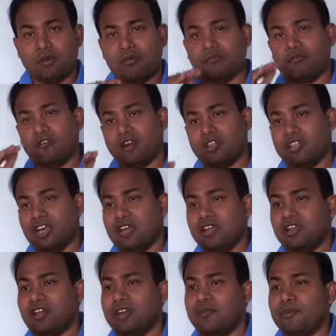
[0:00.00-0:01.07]
for the
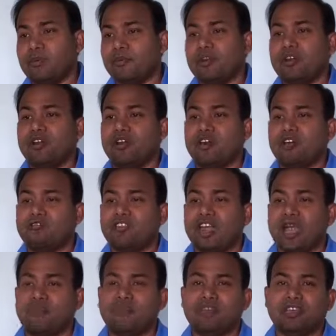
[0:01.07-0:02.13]
development of the
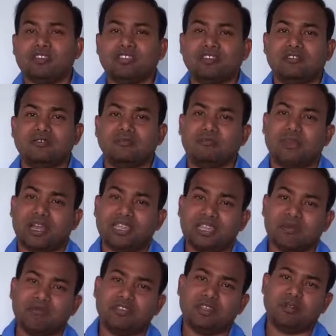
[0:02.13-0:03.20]
application by
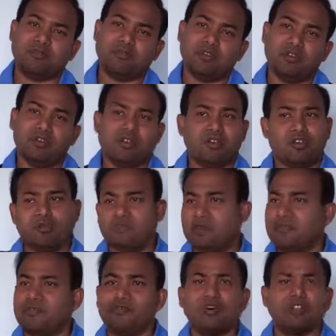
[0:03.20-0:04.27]
themselves or
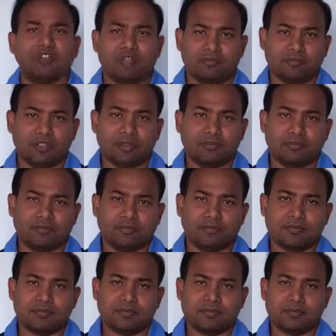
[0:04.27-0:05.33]
maybe for themselves.
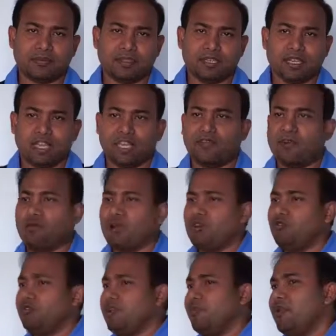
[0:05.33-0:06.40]
If I want
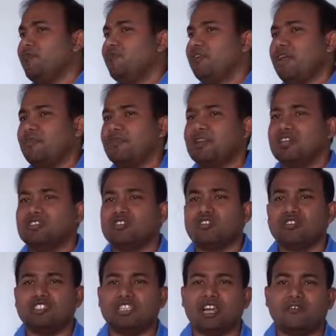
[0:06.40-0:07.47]
to develop one application
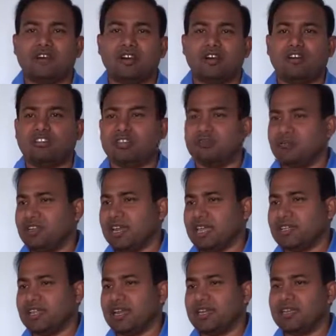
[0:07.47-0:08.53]
on Java or something
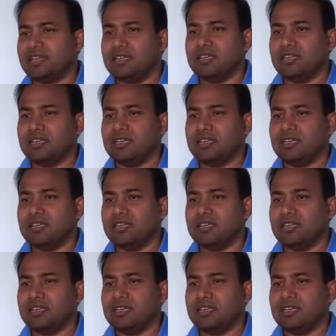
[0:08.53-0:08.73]
like that,